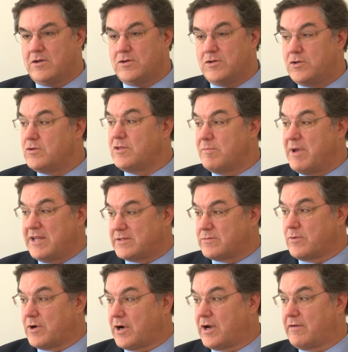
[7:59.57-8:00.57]
do the best
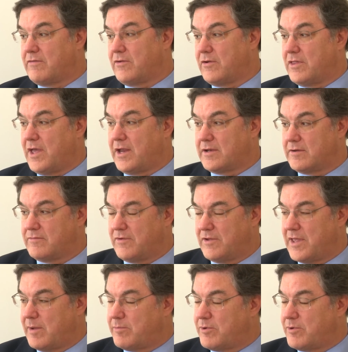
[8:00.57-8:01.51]
work for that